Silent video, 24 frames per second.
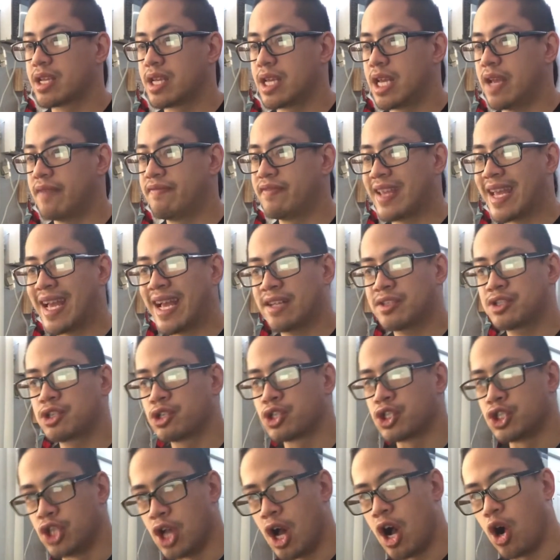If the answer
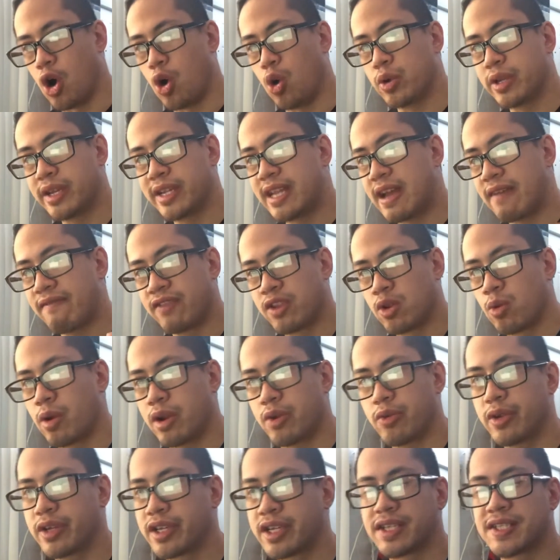is no, you definitely
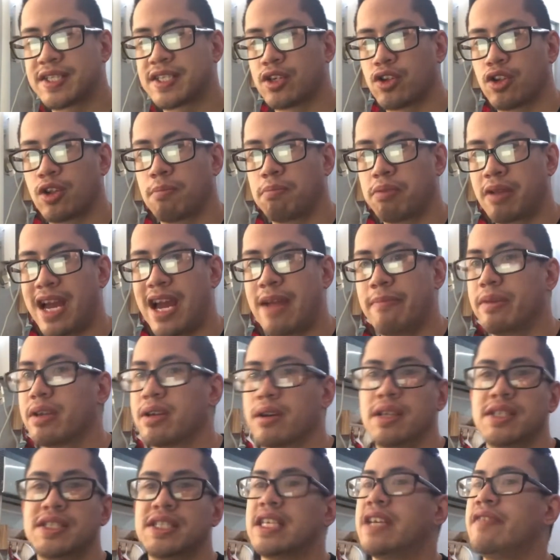want to reconsider the plan,
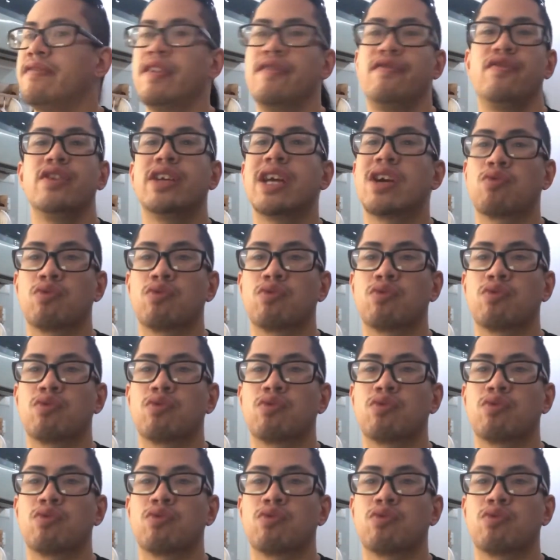because even if you get